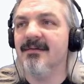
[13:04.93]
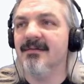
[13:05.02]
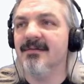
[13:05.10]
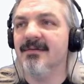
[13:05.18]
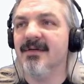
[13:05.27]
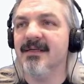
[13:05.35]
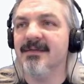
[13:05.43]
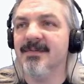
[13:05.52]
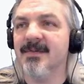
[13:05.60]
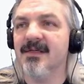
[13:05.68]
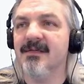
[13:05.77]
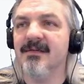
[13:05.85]
create a new
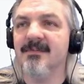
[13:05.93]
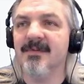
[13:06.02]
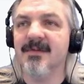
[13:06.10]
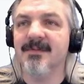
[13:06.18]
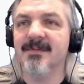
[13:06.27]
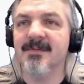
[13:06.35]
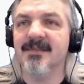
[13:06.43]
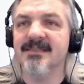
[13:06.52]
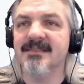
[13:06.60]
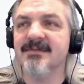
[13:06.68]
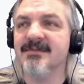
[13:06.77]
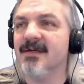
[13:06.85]
file, upload an
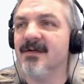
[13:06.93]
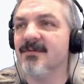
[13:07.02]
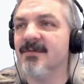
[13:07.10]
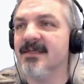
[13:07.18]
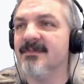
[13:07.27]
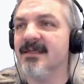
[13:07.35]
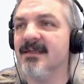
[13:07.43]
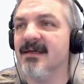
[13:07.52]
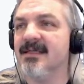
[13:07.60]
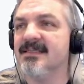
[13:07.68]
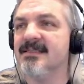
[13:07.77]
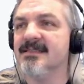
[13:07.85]
existing file, readme
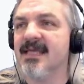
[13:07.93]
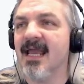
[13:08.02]
license,